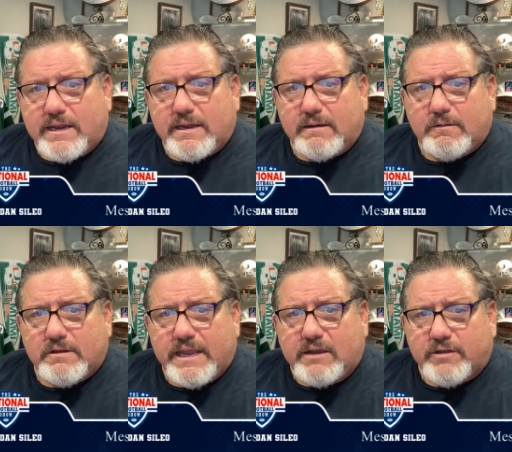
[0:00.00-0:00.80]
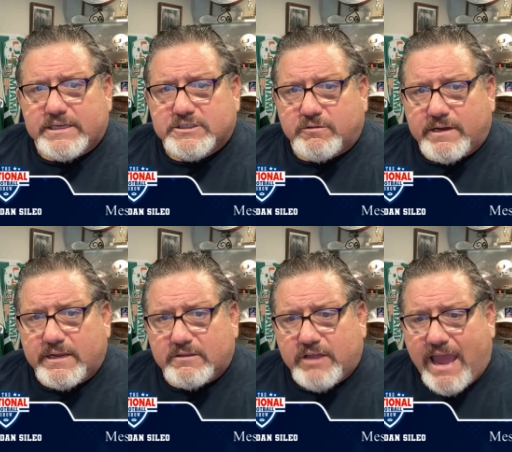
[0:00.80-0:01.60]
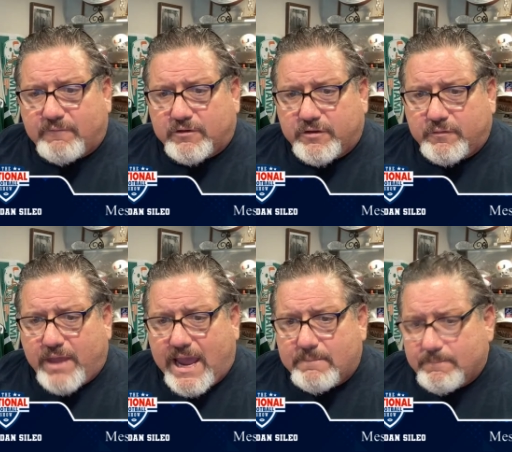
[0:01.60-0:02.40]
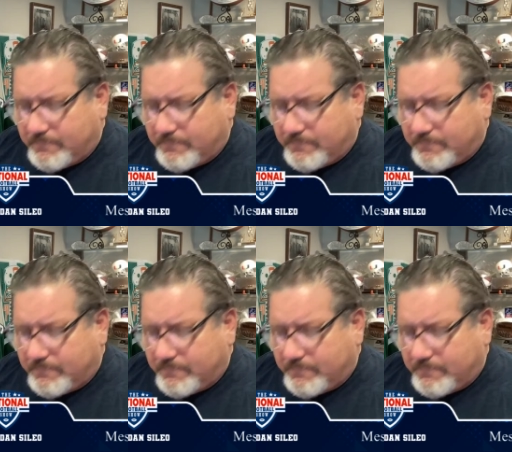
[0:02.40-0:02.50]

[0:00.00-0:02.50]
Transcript: in Eagle history to ever do that.